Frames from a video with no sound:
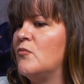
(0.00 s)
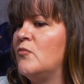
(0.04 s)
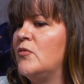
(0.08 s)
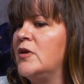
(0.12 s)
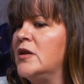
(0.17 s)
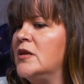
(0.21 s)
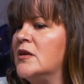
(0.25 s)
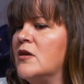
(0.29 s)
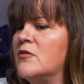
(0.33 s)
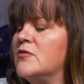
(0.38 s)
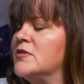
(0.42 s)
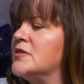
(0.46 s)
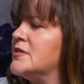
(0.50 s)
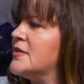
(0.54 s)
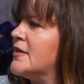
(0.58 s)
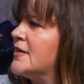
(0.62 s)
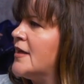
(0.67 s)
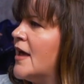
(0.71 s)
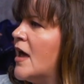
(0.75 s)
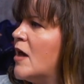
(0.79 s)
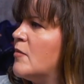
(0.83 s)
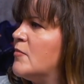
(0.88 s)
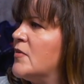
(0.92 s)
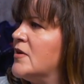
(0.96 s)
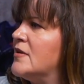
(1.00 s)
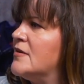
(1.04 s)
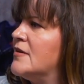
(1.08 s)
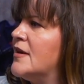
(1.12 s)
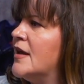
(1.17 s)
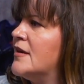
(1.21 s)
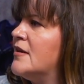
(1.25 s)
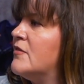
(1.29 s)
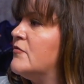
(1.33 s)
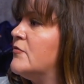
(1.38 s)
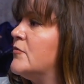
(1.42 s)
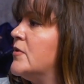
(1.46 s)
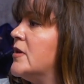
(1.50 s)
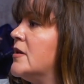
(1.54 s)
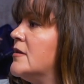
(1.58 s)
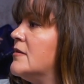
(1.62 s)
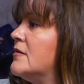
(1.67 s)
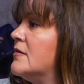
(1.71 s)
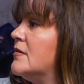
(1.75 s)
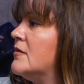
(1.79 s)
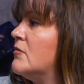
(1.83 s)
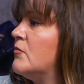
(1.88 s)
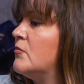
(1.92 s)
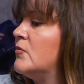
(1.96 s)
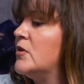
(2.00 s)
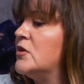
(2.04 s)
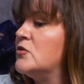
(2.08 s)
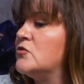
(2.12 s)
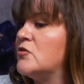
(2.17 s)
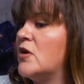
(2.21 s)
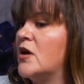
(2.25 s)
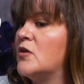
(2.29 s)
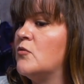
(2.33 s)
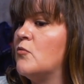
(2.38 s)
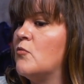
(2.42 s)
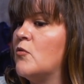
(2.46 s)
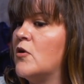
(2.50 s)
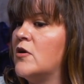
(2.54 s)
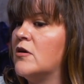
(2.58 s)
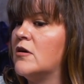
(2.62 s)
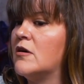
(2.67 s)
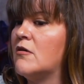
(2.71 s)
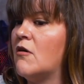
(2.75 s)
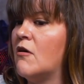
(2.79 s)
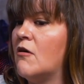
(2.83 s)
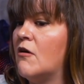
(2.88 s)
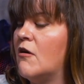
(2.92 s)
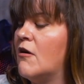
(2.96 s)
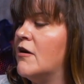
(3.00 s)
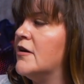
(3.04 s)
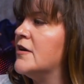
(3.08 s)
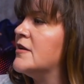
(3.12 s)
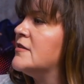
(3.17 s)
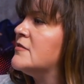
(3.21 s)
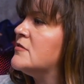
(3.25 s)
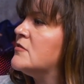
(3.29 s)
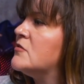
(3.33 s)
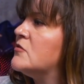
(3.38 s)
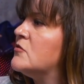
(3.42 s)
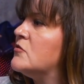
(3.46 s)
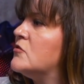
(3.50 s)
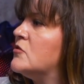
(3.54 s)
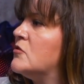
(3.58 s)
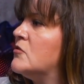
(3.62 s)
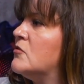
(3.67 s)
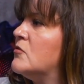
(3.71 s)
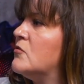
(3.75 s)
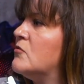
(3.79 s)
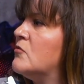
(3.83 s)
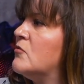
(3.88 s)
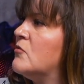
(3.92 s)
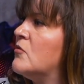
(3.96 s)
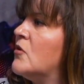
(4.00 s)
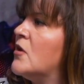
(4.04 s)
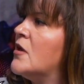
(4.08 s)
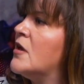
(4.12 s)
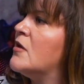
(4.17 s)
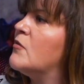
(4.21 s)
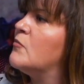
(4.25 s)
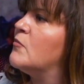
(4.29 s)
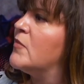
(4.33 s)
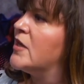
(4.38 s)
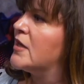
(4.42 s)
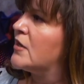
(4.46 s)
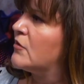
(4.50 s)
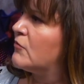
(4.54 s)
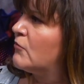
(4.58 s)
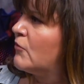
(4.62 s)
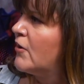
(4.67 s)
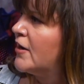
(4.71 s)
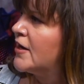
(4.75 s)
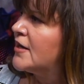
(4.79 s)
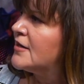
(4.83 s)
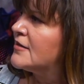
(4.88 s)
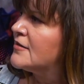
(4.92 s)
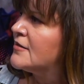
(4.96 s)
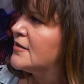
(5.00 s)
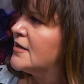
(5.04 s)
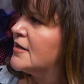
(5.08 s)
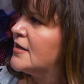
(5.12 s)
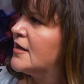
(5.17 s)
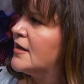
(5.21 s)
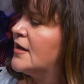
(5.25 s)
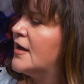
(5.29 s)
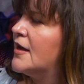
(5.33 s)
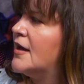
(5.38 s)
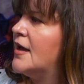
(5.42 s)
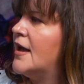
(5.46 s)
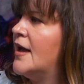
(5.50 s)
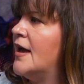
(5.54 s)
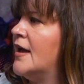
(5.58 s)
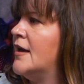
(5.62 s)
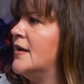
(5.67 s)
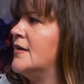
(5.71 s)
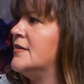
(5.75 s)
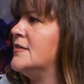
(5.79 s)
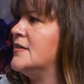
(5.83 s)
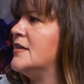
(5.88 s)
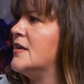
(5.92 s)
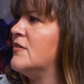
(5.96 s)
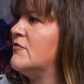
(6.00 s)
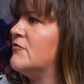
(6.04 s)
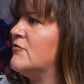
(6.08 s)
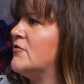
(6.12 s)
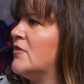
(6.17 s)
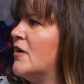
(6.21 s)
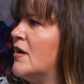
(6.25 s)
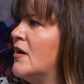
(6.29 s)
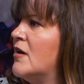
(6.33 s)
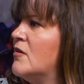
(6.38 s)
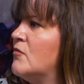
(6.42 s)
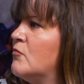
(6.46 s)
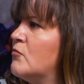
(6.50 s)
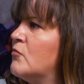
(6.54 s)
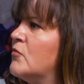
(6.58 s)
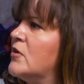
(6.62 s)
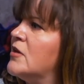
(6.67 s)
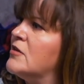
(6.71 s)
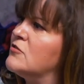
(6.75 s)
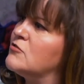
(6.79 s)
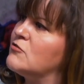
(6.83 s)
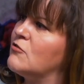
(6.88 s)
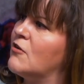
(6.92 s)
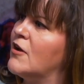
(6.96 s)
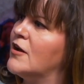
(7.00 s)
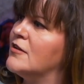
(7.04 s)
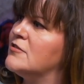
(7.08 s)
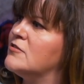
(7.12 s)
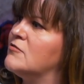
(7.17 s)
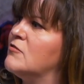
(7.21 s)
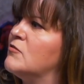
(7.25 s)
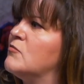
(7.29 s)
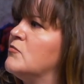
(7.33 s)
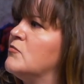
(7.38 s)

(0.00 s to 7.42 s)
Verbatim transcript: we know it's going to happen, and if we we try to work our hardest to make it right, yes, and if not, we try to